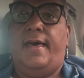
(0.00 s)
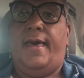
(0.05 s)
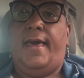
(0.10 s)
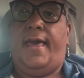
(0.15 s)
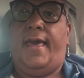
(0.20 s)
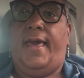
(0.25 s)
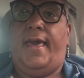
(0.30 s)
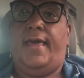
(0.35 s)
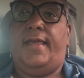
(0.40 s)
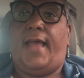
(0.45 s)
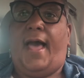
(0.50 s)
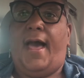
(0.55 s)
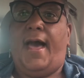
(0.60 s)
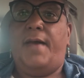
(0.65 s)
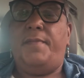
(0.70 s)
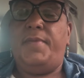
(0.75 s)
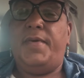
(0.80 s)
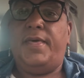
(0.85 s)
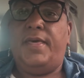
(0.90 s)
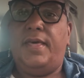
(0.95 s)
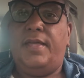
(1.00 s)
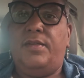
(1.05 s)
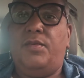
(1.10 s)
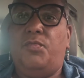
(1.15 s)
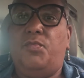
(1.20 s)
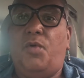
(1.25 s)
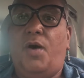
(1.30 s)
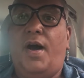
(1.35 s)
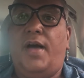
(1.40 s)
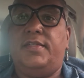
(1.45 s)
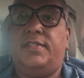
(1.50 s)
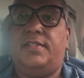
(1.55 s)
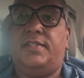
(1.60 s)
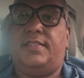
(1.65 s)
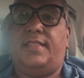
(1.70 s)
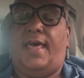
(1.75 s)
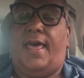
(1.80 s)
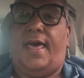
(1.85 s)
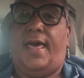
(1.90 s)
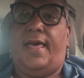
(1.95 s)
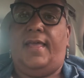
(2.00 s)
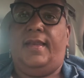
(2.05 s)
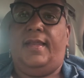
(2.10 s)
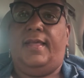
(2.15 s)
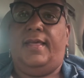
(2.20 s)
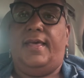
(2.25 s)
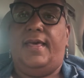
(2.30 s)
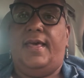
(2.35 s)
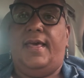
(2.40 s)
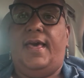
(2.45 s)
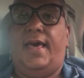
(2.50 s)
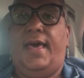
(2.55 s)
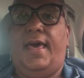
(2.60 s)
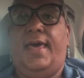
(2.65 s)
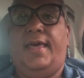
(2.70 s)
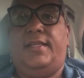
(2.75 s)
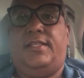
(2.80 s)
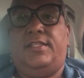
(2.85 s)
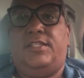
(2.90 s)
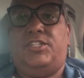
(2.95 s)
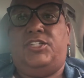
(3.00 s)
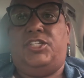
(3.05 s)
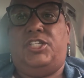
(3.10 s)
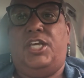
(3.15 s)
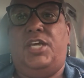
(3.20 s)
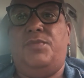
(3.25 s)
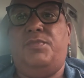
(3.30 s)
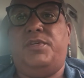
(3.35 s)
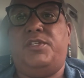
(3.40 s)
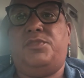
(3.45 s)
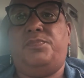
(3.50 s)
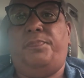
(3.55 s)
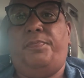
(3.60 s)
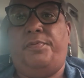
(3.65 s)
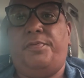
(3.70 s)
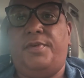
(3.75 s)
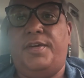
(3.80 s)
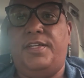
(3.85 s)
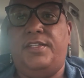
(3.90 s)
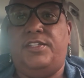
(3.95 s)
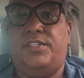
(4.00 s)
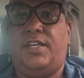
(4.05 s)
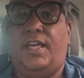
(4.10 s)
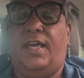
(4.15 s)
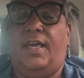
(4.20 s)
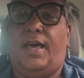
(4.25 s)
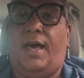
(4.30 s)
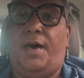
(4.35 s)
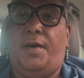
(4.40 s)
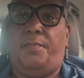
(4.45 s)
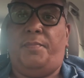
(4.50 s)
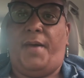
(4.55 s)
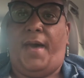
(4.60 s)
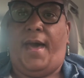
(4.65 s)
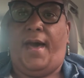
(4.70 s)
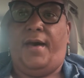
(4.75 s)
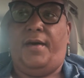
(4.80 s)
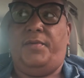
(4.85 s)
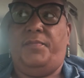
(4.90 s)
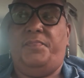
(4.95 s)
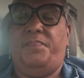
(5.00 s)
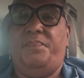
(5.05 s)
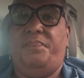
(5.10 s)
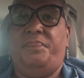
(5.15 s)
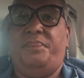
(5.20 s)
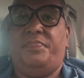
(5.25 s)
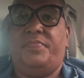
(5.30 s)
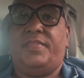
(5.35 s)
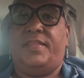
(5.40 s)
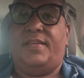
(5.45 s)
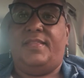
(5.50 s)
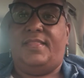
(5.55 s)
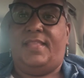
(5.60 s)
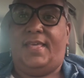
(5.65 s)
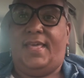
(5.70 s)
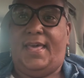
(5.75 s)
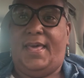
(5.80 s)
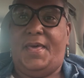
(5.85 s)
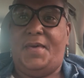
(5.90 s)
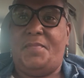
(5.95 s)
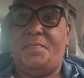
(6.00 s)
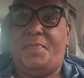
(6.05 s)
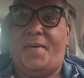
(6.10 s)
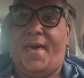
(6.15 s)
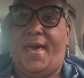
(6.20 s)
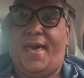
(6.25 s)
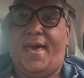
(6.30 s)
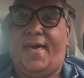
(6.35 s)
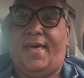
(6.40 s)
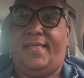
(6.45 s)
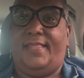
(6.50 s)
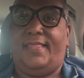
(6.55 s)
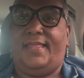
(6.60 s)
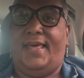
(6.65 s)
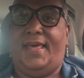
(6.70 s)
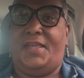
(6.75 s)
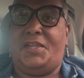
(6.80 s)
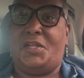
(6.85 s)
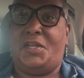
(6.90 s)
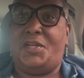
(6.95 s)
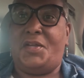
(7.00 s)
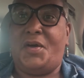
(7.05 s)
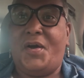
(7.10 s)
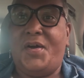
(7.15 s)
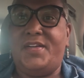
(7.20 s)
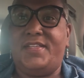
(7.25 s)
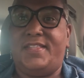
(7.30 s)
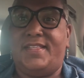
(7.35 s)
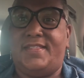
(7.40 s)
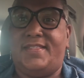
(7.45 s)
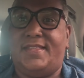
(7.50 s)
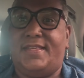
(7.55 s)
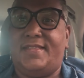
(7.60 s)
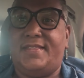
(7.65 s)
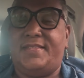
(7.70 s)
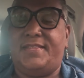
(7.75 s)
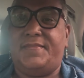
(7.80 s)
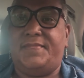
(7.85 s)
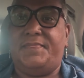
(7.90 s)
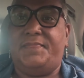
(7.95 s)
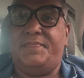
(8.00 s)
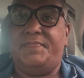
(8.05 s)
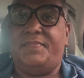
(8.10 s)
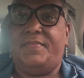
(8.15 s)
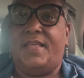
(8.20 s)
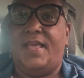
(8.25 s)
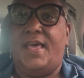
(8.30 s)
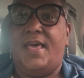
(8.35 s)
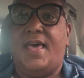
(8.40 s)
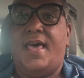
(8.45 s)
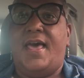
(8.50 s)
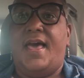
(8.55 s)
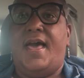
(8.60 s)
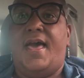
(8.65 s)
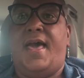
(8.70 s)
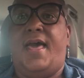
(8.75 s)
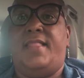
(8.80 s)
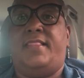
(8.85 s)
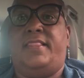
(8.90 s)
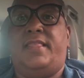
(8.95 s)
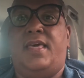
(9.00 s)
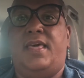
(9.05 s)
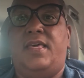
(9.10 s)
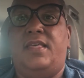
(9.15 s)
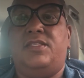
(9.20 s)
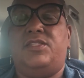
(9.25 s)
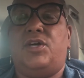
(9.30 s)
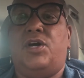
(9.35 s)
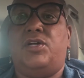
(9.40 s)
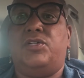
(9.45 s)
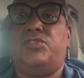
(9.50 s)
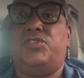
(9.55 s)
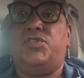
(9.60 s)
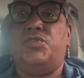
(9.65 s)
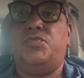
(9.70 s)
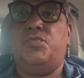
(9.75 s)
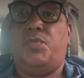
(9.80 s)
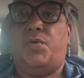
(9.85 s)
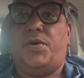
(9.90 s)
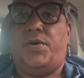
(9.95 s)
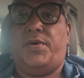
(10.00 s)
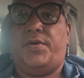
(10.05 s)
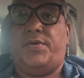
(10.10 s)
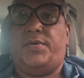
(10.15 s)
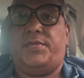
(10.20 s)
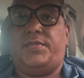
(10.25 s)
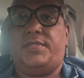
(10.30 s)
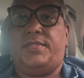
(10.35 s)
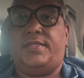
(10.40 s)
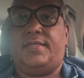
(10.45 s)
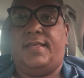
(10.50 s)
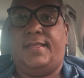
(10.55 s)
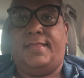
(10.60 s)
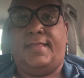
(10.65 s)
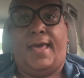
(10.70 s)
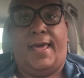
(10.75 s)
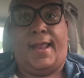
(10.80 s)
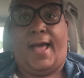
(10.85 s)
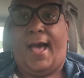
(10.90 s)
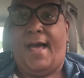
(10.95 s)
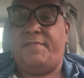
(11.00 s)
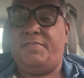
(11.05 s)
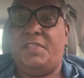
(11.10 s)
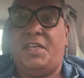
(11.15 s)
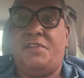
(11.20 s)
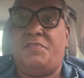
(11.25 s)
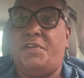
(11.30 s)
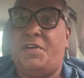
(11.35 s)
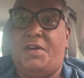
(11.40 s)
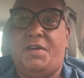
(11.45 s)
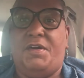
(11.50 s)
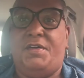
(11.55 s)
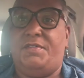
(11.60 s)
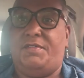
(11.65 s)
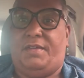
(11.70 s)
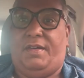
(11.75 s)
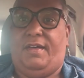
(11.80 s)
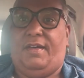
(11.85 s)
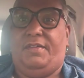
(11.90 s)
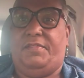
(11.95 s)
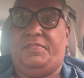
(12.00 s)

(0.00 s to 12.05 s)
And I began to watch that. And she was preaching about the empath and the narcissist. And these are two words that I've never heard of.